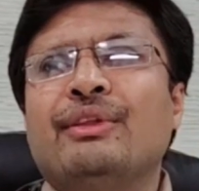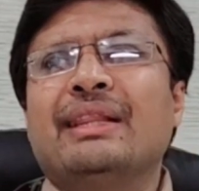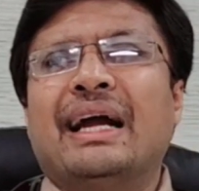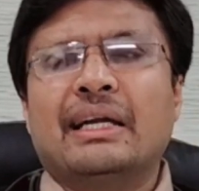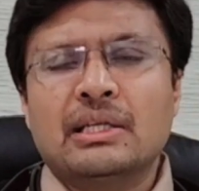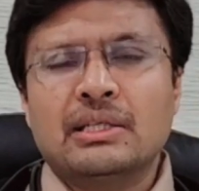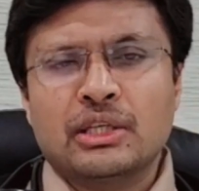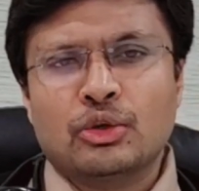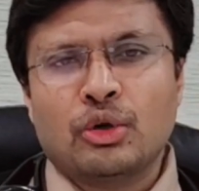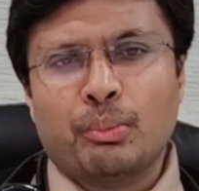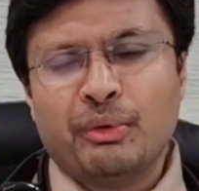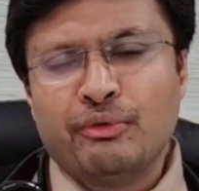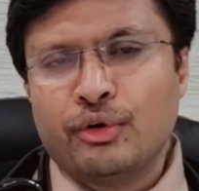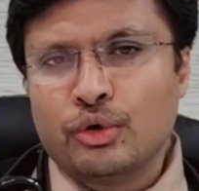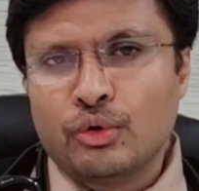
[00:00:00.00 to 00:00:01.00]
That is the
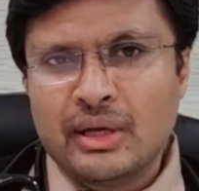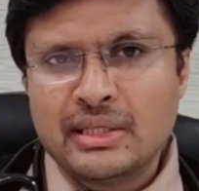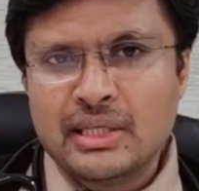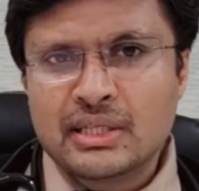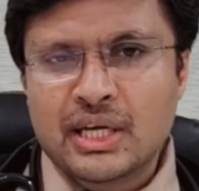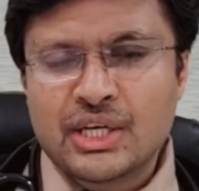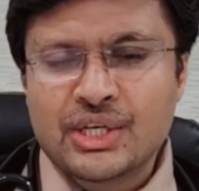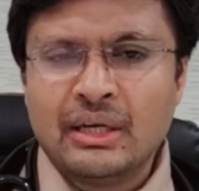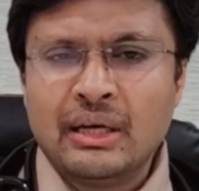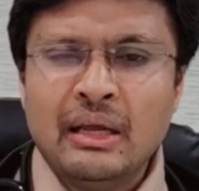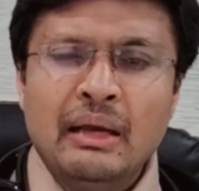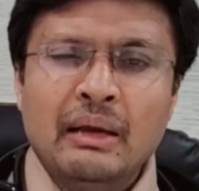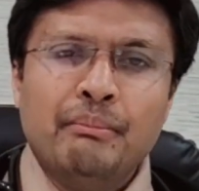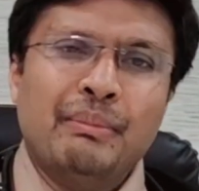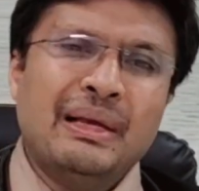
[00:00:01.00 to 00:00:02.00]
topic for today's discussion.
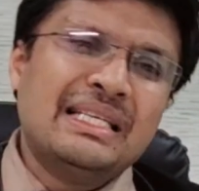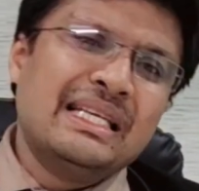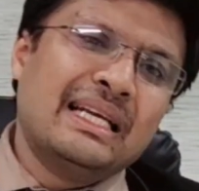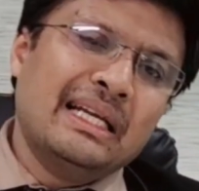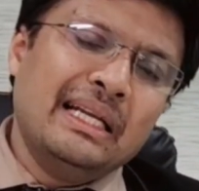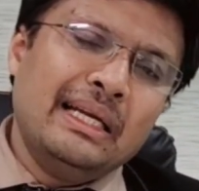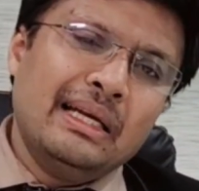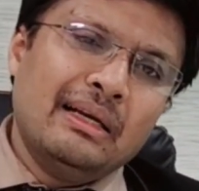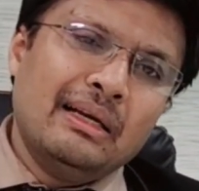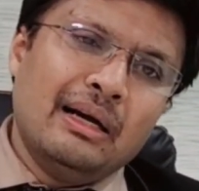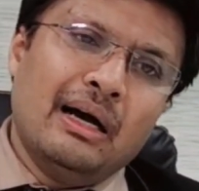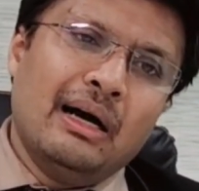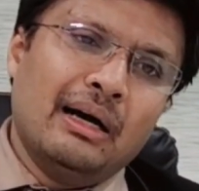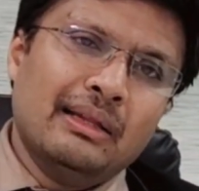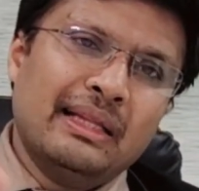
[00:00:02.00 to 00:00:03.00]
Basically,
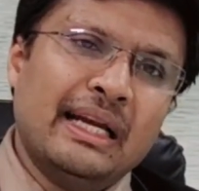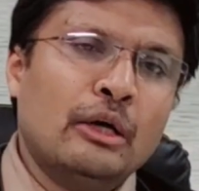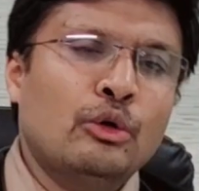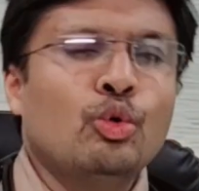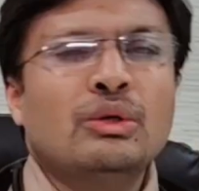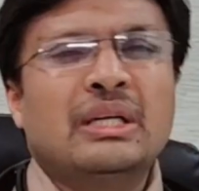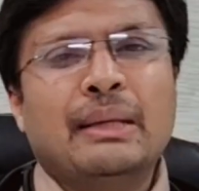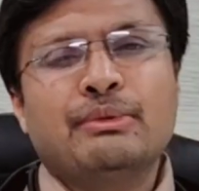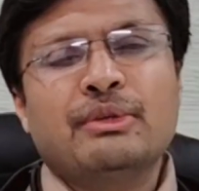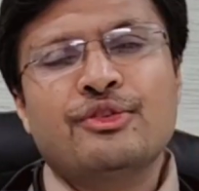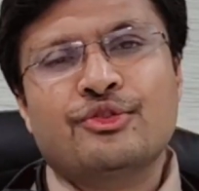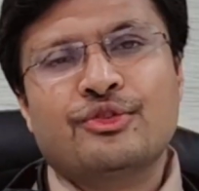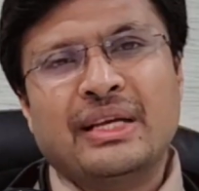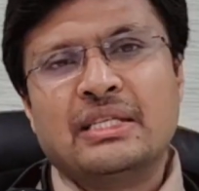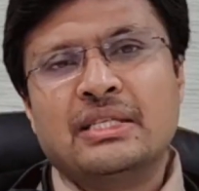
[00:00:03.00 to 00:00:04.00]
there are two types of
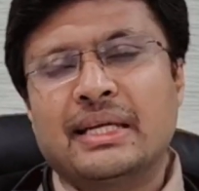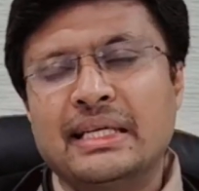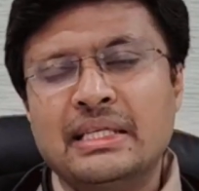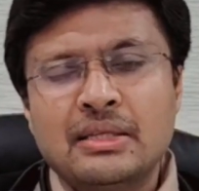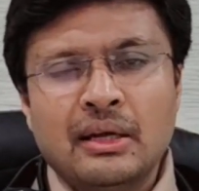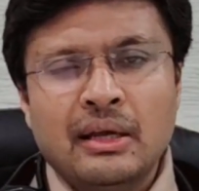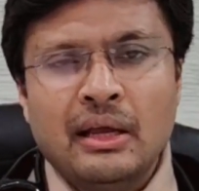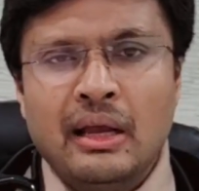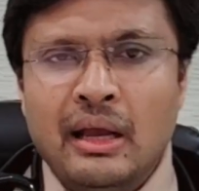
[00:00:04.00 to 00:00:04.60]
stress test.